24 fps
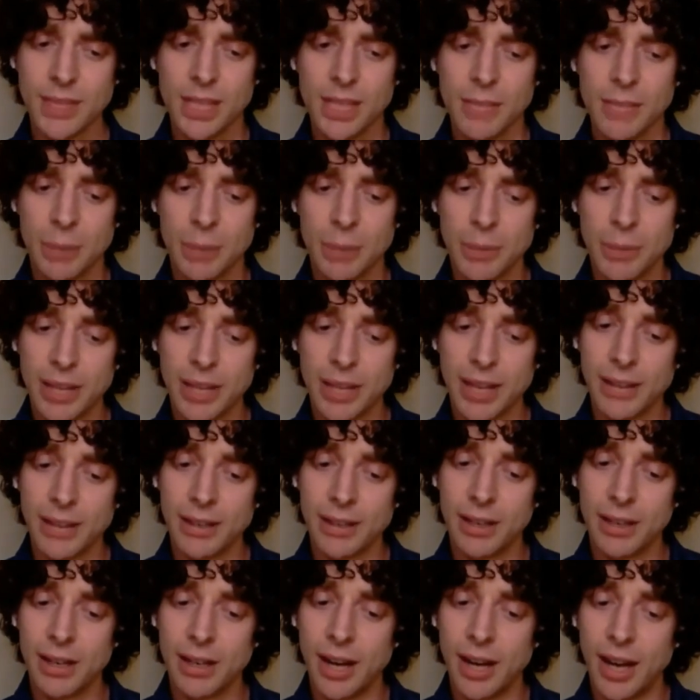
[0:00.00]
But with
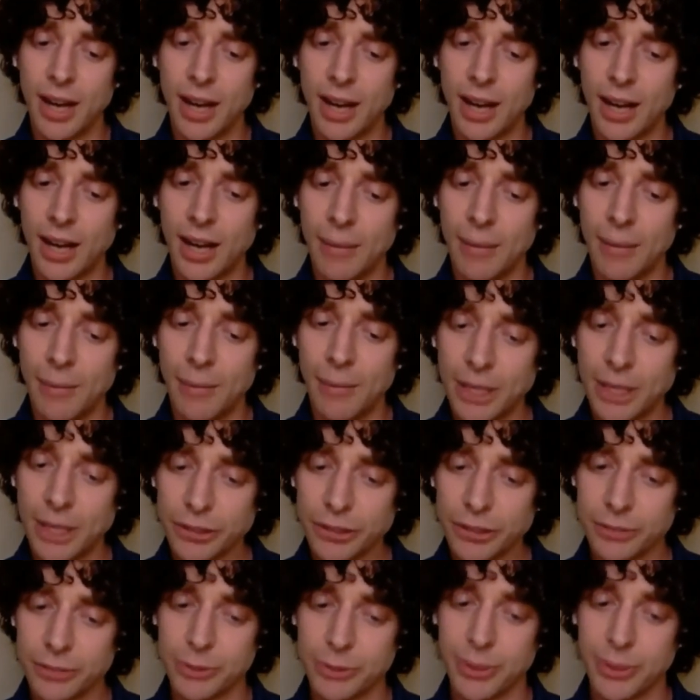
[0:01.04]

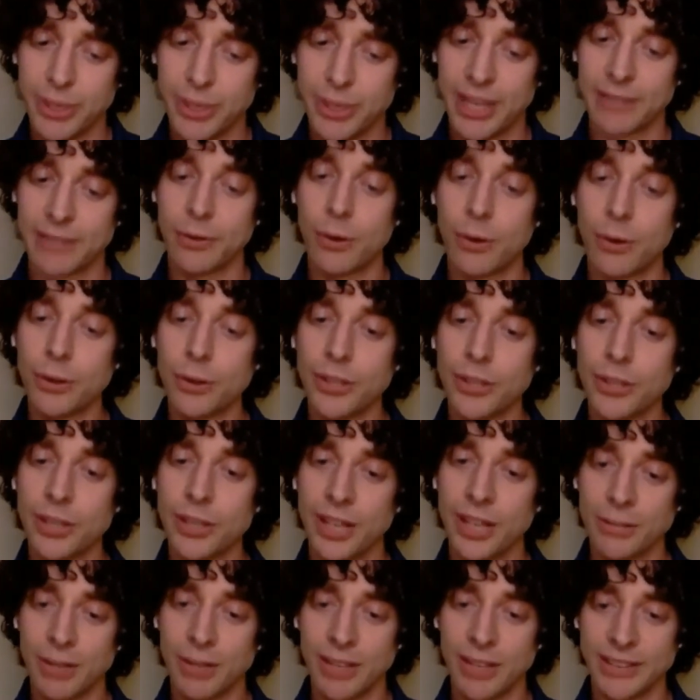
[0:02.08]
mushroom, you have order
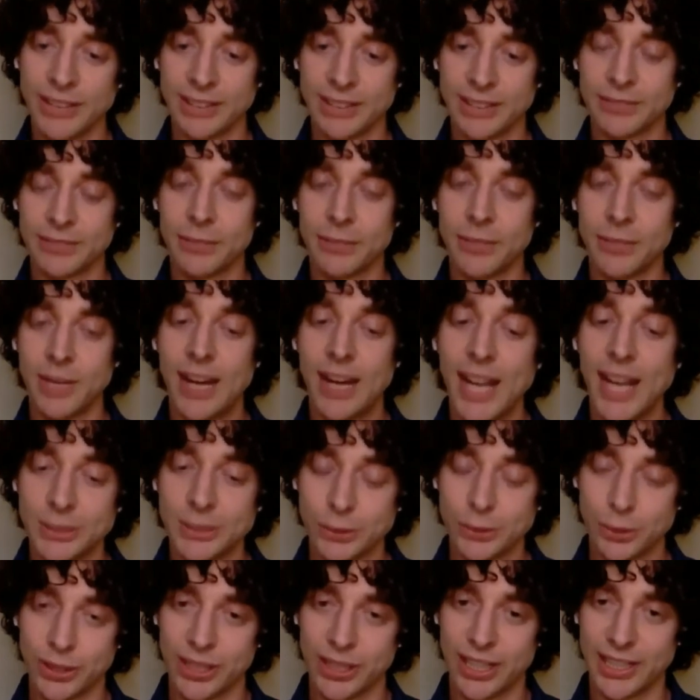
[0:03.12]
arising from less
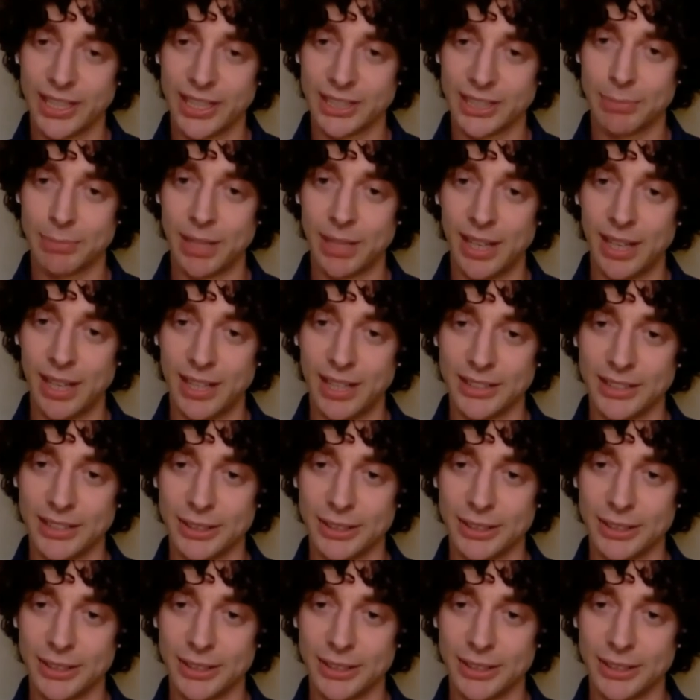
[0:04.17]
organized parts.